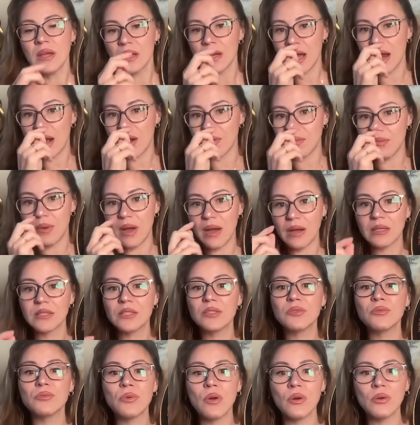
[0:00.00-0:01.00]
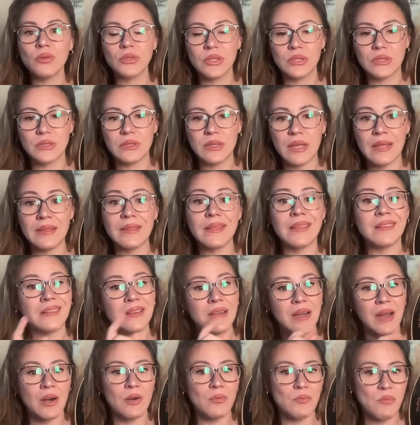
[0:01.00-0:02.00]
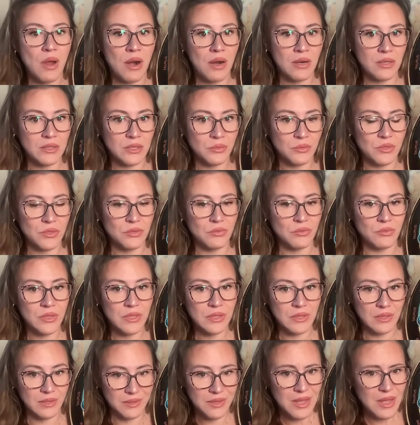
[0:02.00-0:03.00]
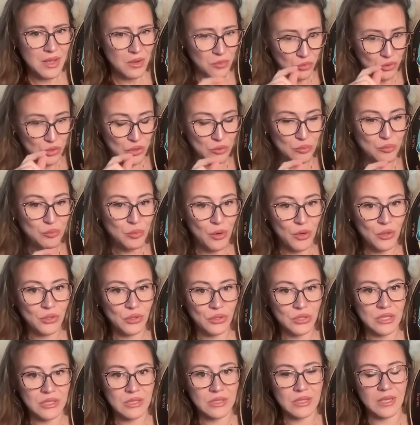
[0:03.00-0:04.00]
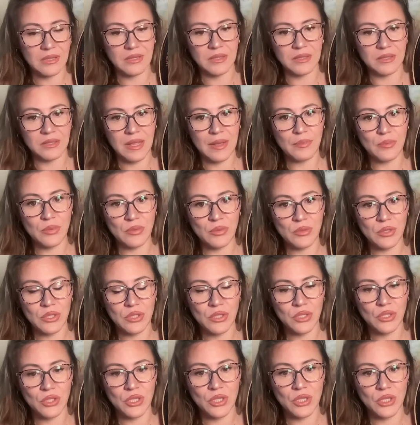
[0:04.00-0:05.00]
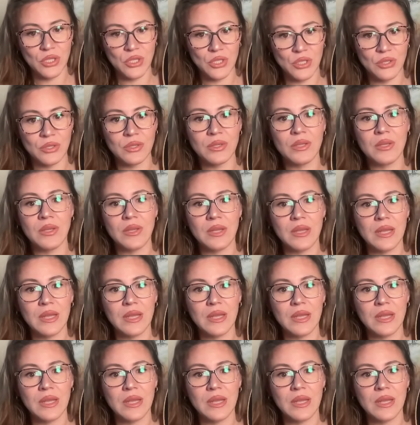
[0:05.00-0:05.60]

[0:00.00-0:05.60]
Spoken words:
Karl Marx wrote it then, and Karl Marx was born on a Saturn-Neptune conjunction.